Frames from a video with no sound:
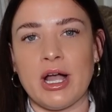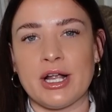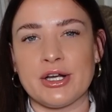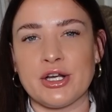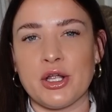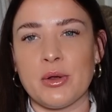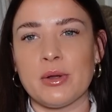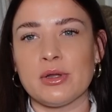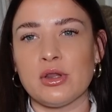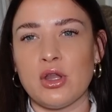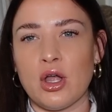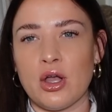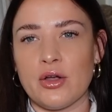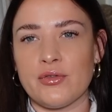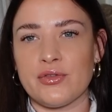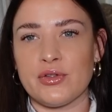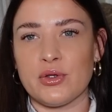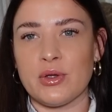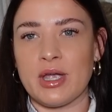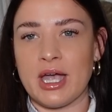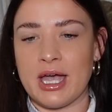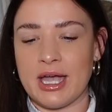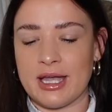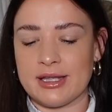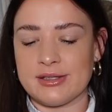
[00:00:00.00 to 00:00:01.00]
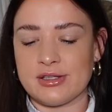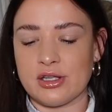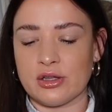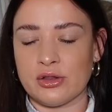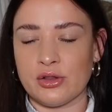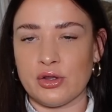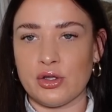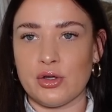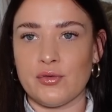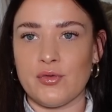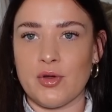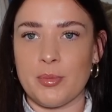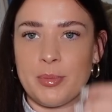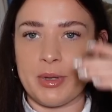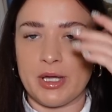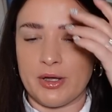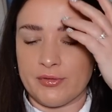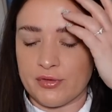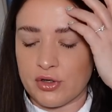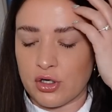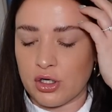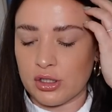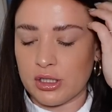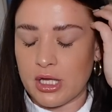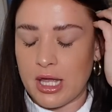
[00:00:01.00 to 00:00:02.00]
I know a lot of you guys love a bit
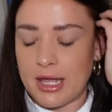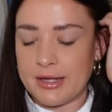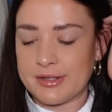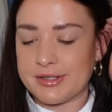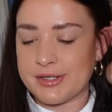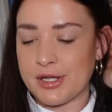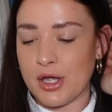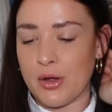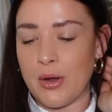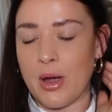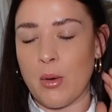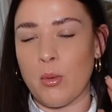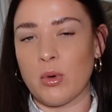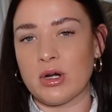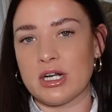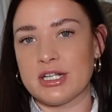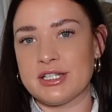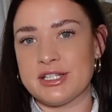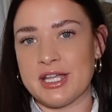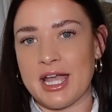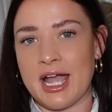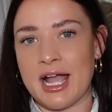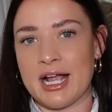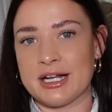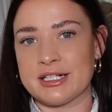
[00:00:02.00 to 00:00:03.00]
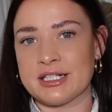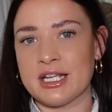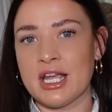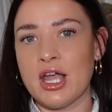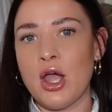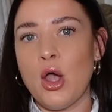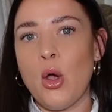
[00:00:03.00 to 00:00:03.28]
of color, so I wanted to add